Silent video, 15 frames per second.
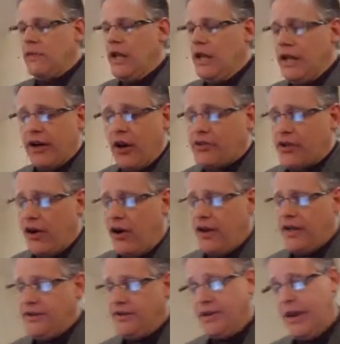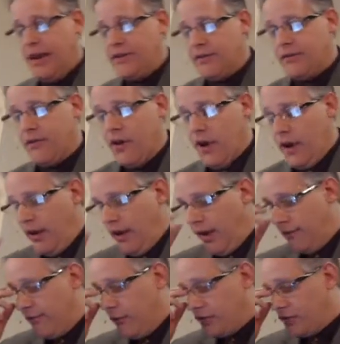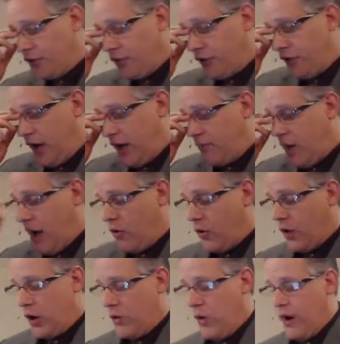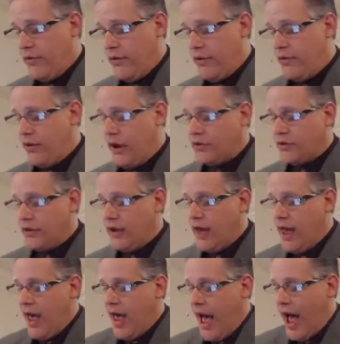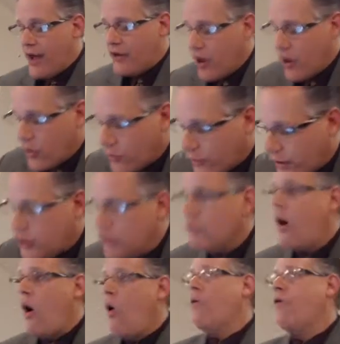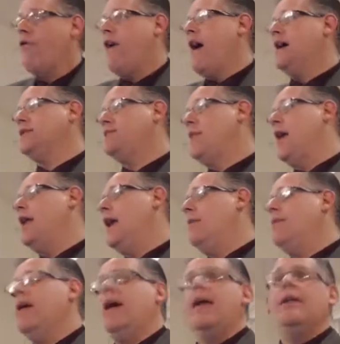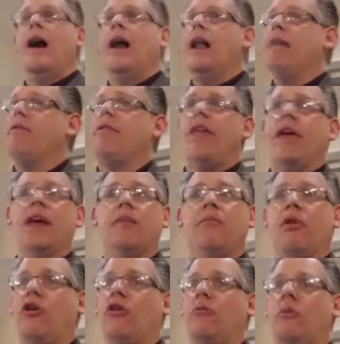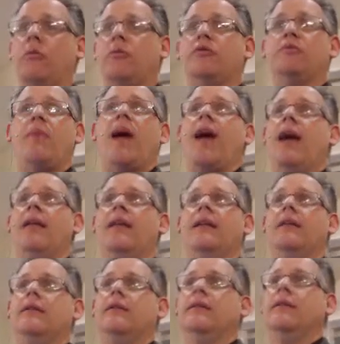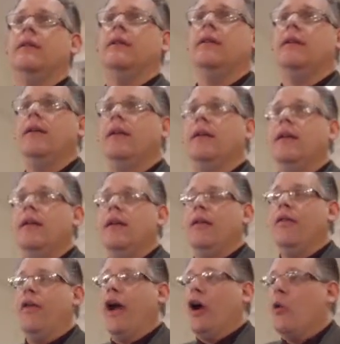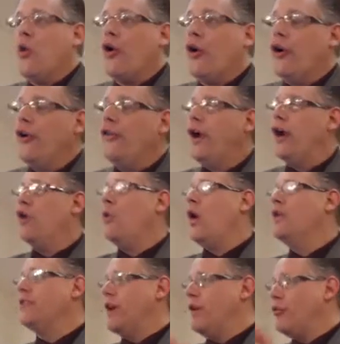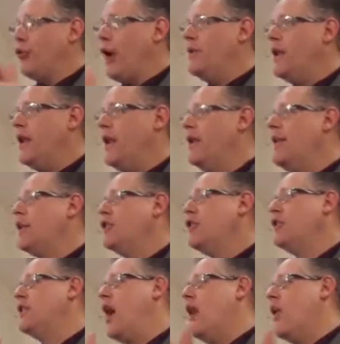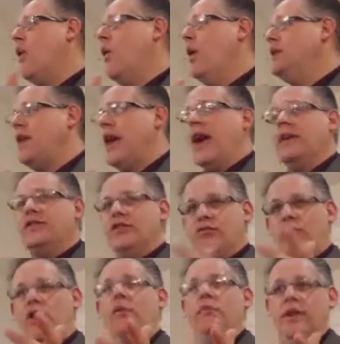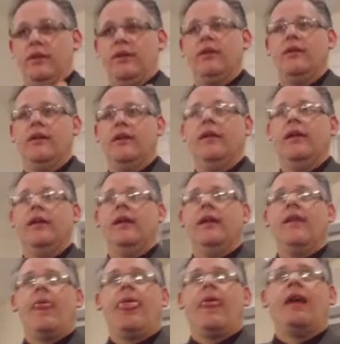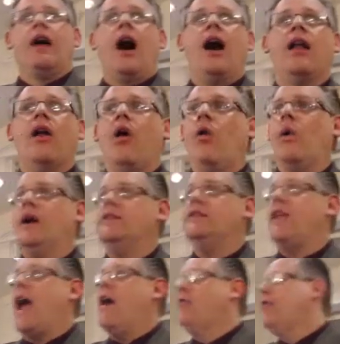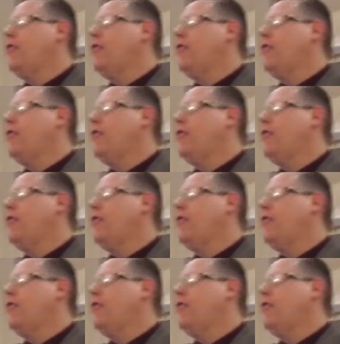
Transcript: And he goes on, he says in, in verse 13, by a quick way of introduction, I know that you hold fast my name. Not everything in Pergamum was bad. There were, there was a remnant. Isn't that good? God always has his remnant. God always, down